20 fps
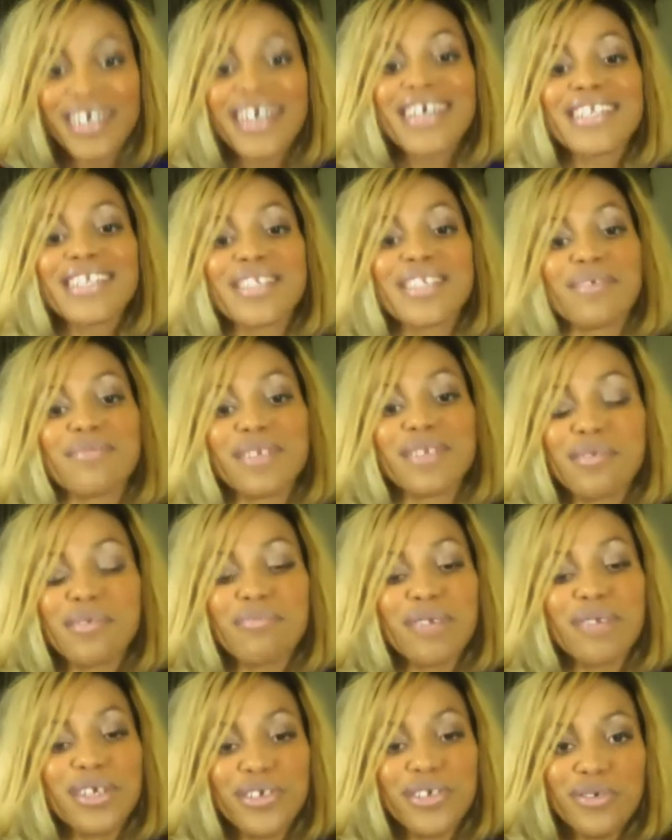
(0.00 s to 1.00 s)
something to
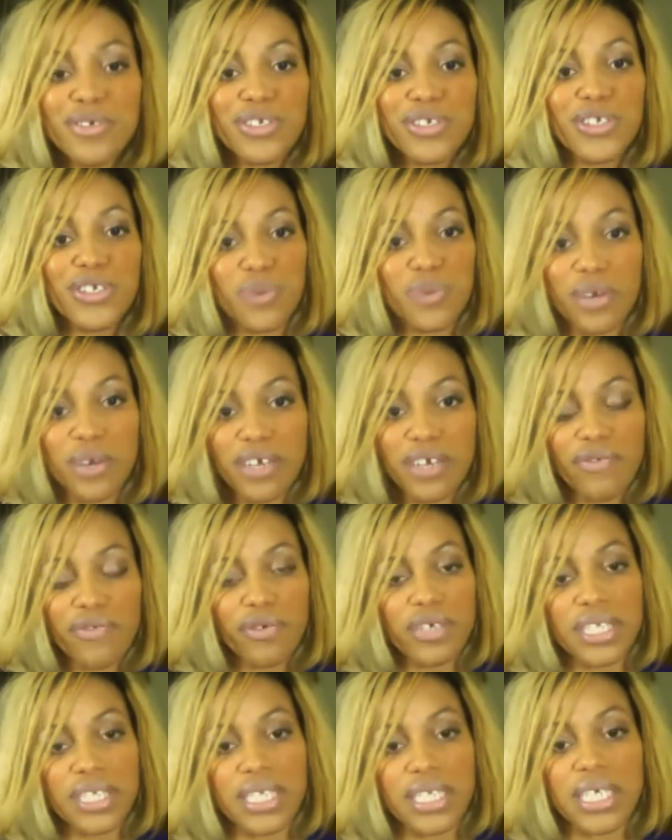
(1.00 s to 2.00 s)
bring you into
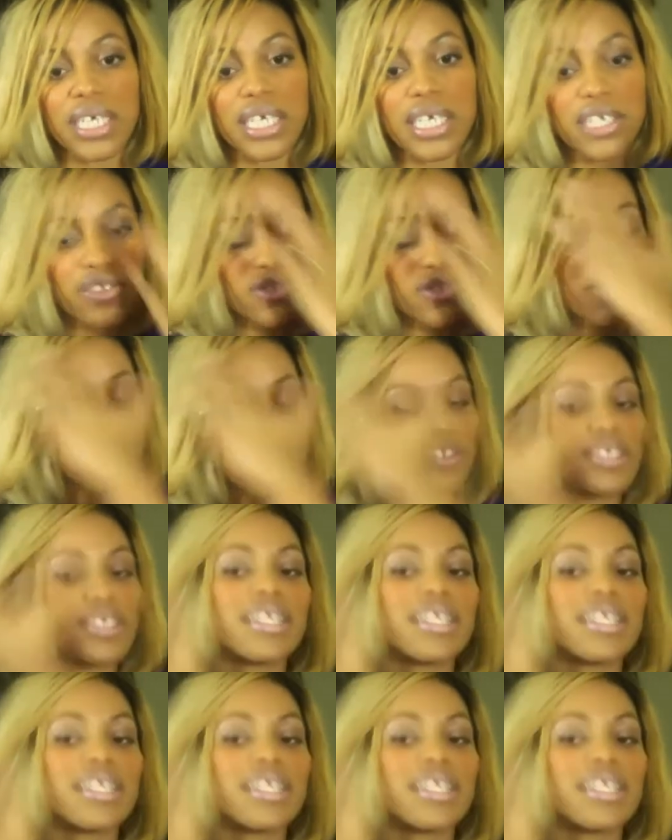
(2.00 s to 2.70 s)
2014.